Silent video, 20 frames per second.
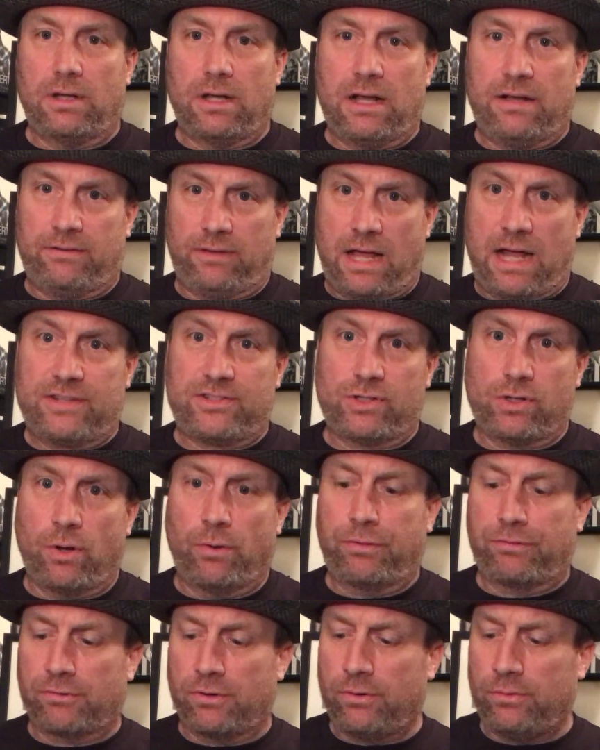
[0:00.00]
a lot to
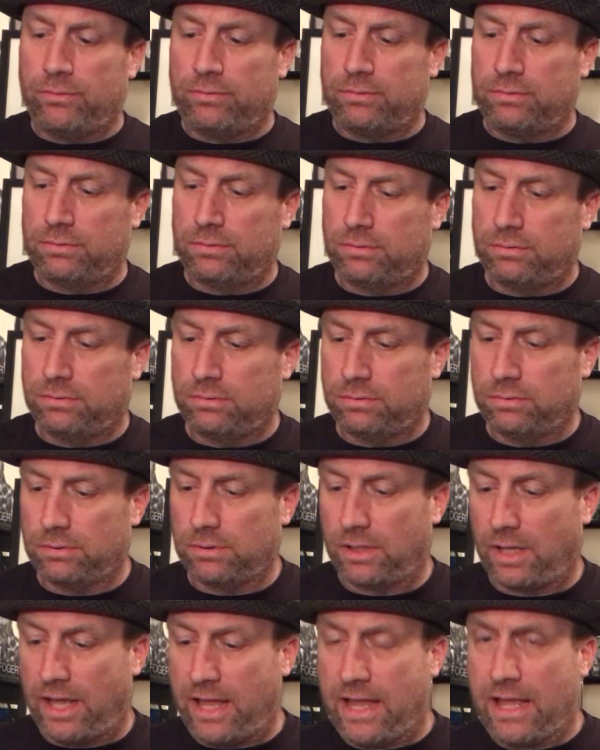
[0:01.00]
go through,
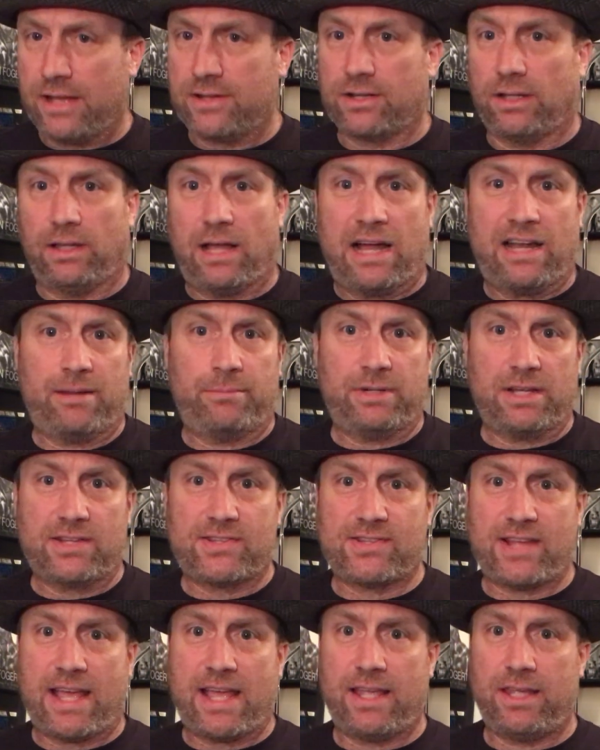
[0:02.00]
and a lot I'm going to
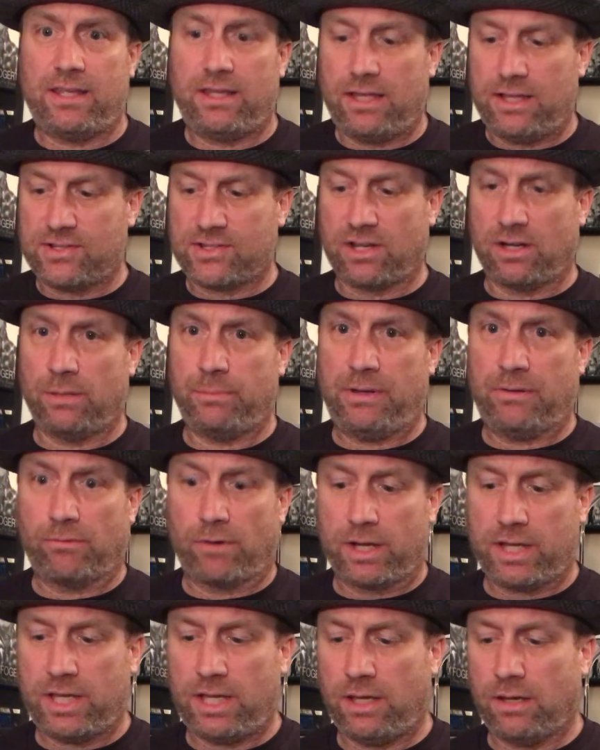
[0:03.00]
say is going to be
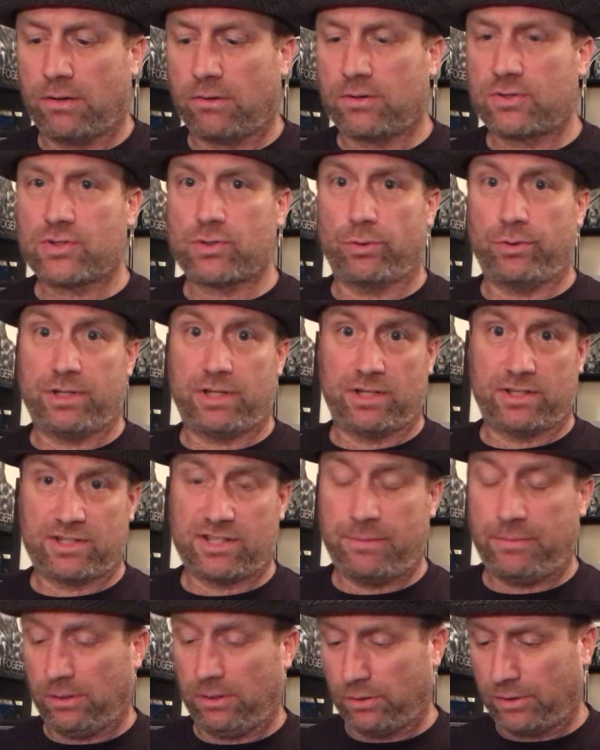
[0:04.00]
right here, so you're going to
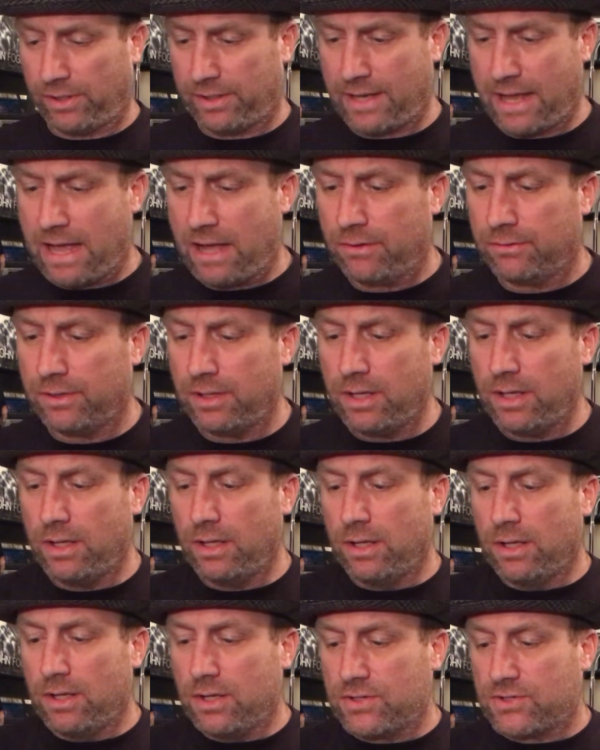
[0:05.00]
looking down.
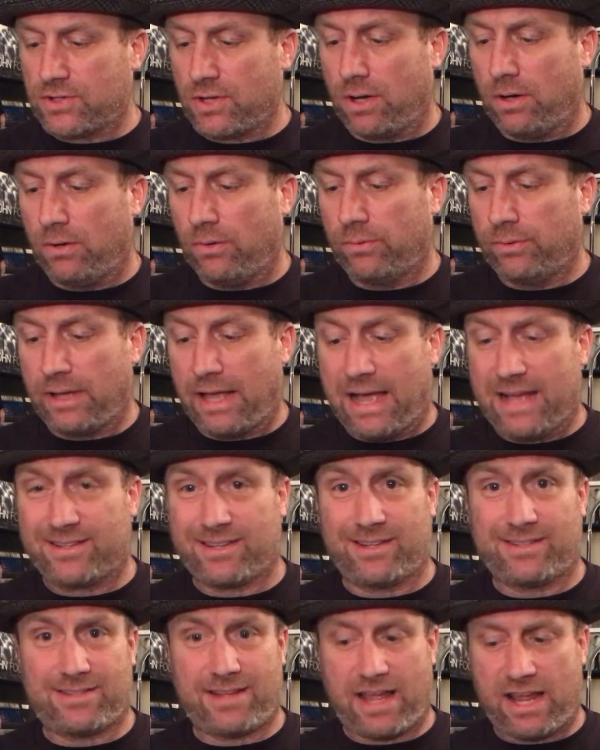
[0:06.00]
So as
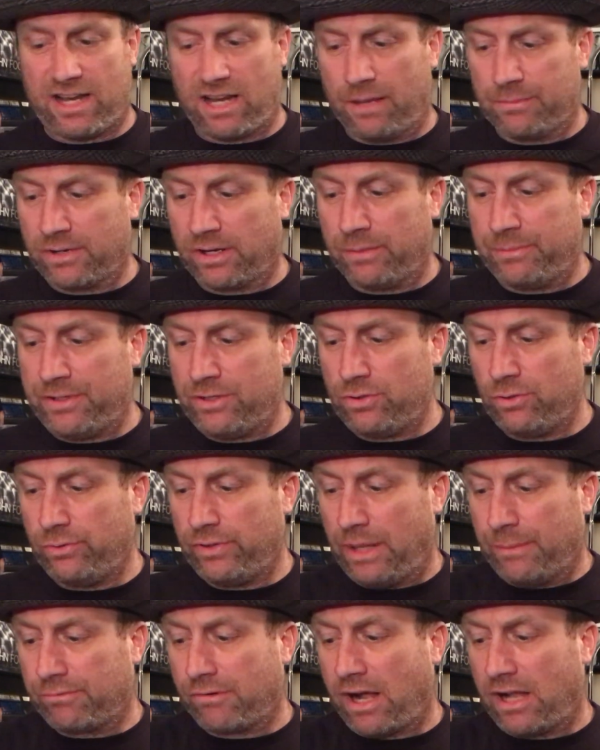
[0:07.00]
I said, I'm going to be
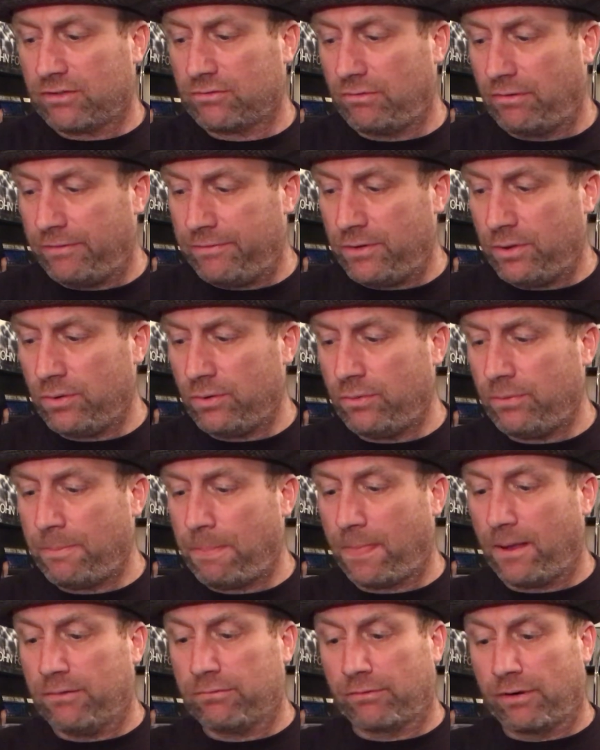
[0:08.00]
doing a product review
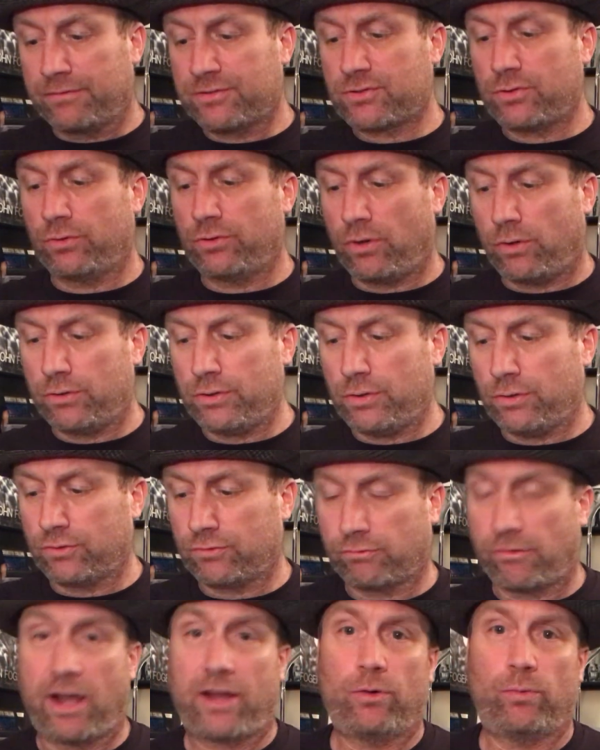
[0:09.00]
of Riverstone
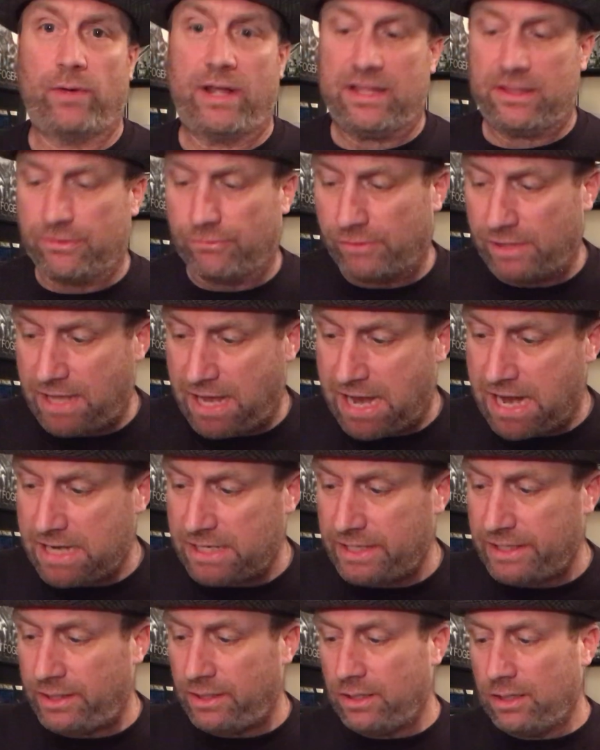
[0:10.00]
Audio's record weight
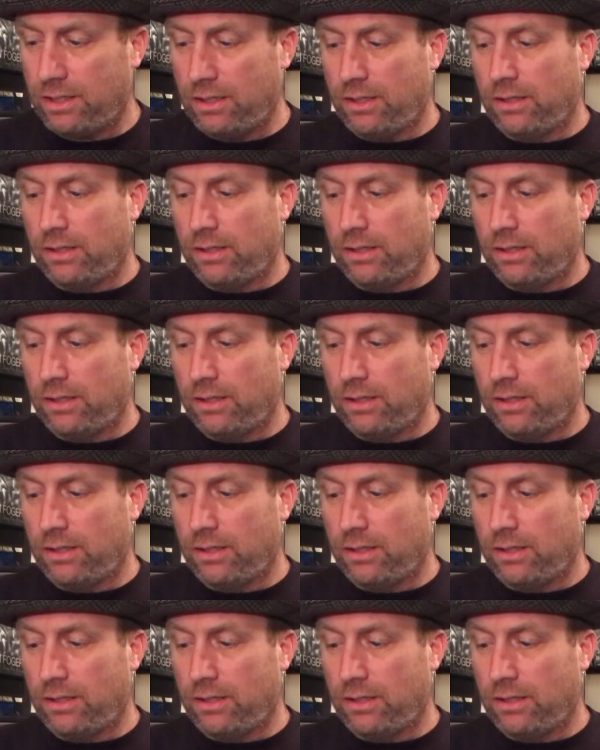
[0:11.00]
380.